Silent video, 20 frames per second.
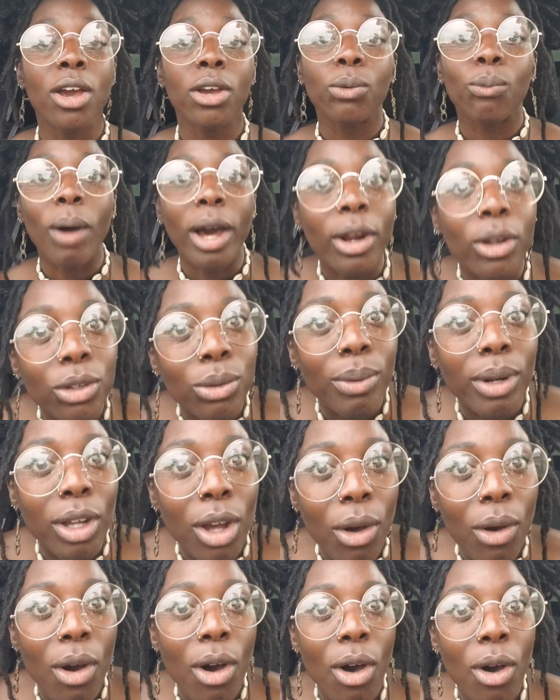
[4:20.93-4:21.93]
why don't you want to
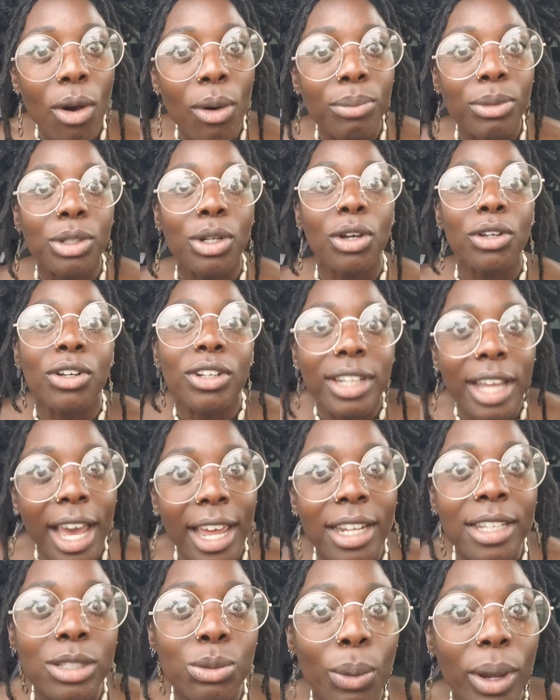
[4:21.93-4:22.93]
go home? You know, your
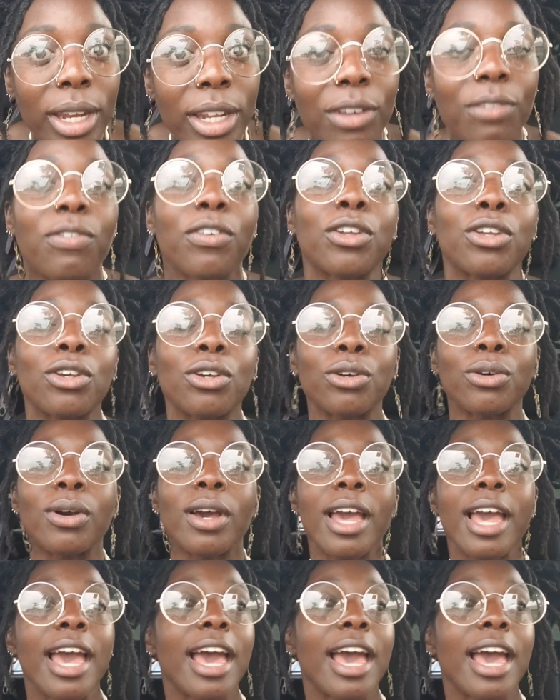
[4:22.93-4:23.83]
dad is waiting for you.